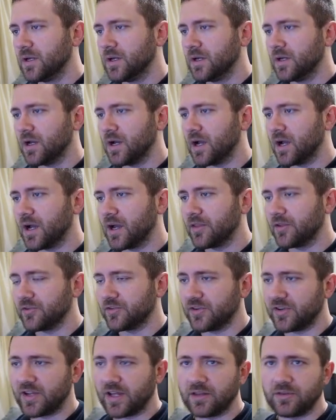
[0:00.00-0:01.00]
There's
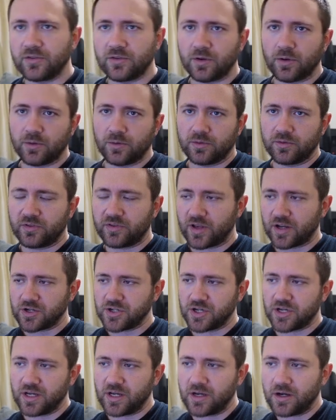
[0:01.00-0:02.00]
a dead zone
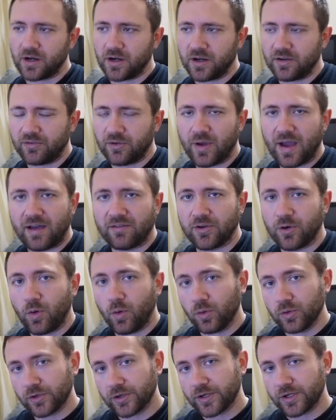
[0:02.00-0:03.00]
section here if you have an
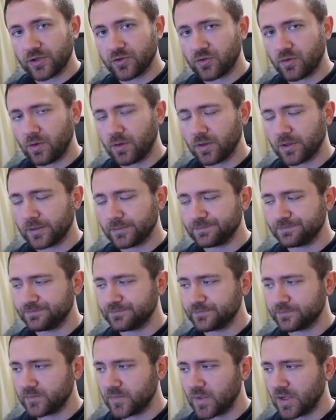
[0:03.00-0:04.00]
older controller
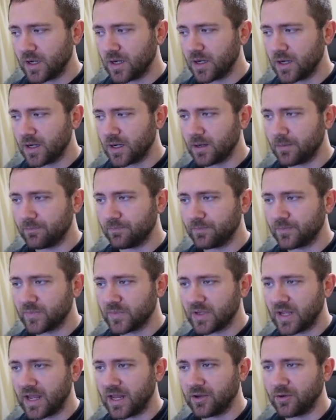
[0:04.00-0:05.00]
and
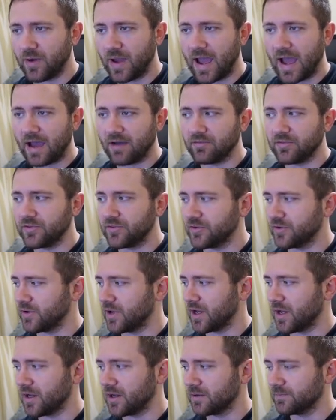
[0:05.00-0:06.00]
you have
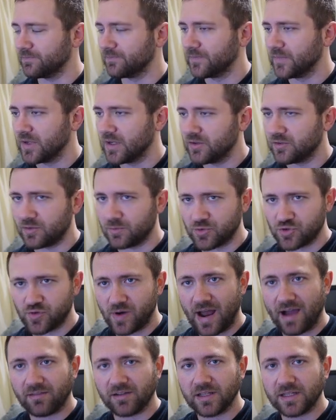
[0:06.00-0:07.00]
some
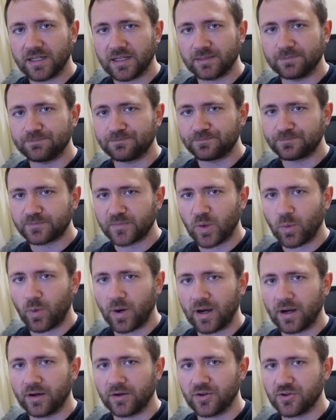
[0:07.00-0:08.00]
travel in it
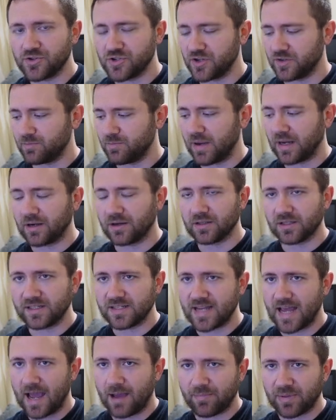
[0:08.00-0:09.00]
where you're just barely
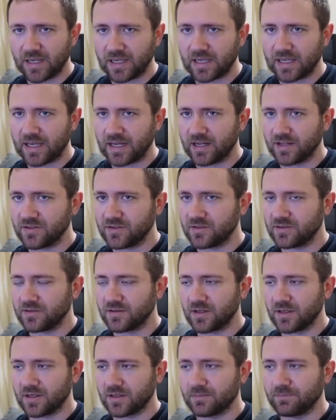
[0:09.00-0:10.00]
tapping it and it's
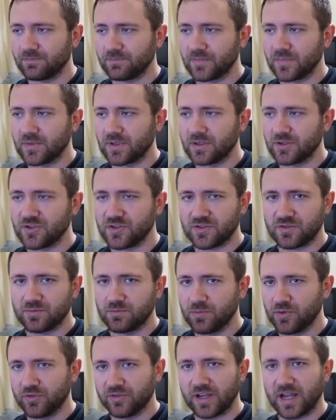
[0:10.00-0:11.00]
just
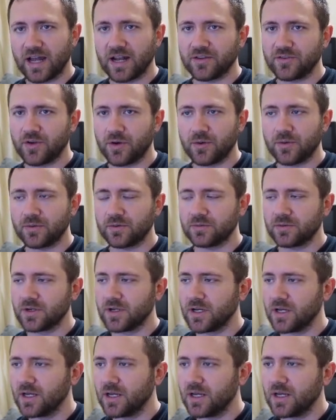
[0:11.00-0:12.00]
moving on its own.
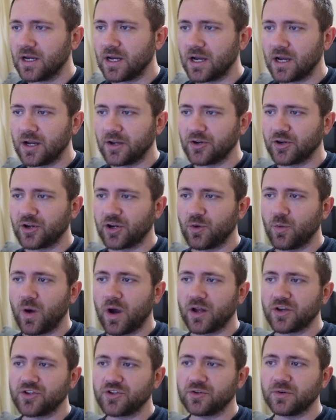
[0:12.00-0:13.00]
You're going to
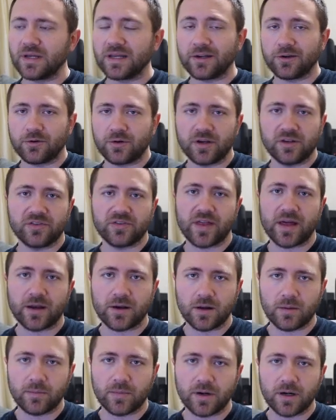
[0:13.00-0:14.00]
want to increase that
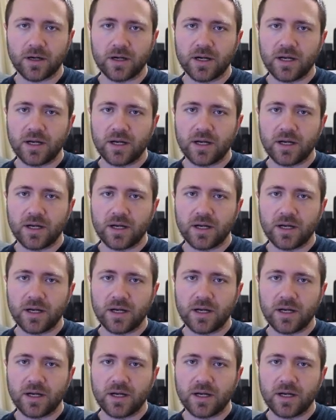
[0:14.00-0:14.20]
number.